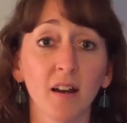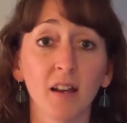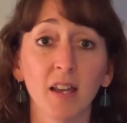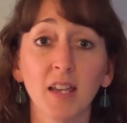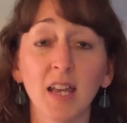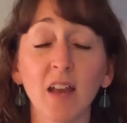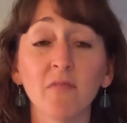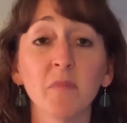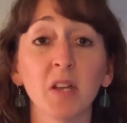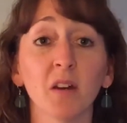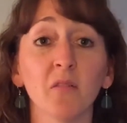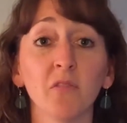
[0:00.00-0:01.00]
he gave
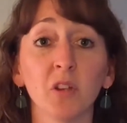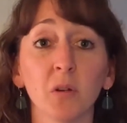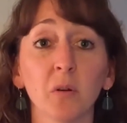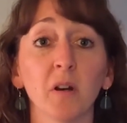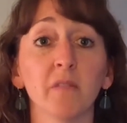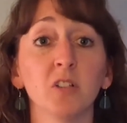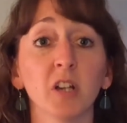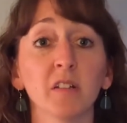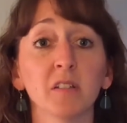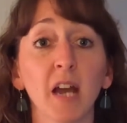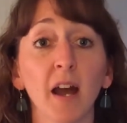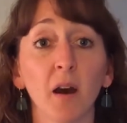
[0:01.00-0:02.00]
me a view of
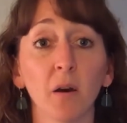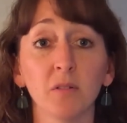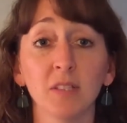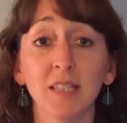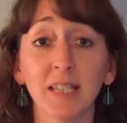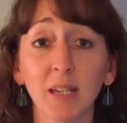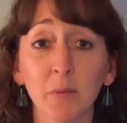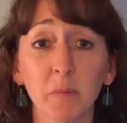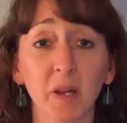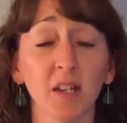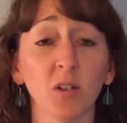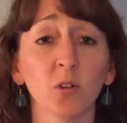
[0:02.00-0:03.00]
just how
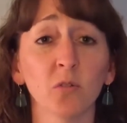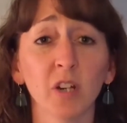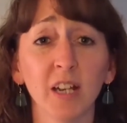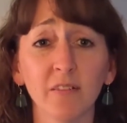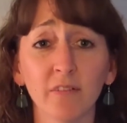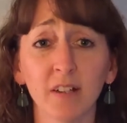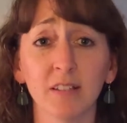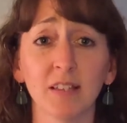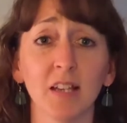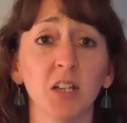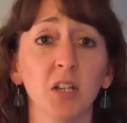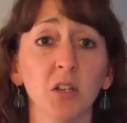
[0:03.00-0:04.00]
deep and grievous
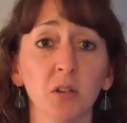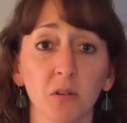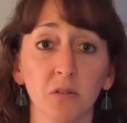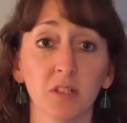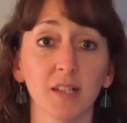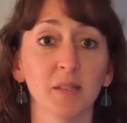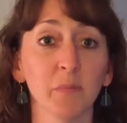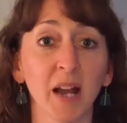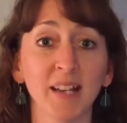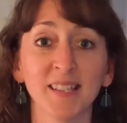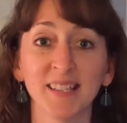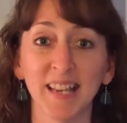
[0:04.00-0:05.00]
and huge is
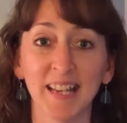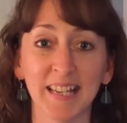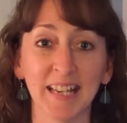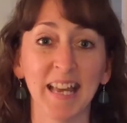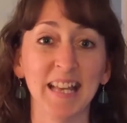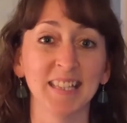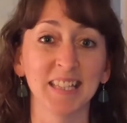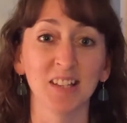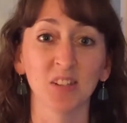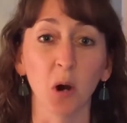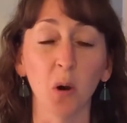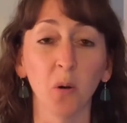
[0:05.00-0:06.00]
my sin against
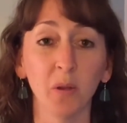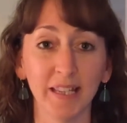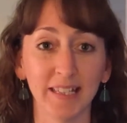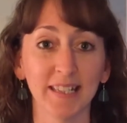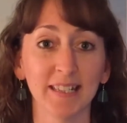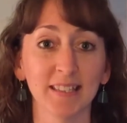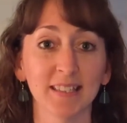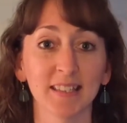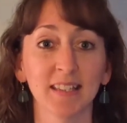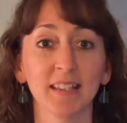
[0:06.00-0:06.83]
his holiness.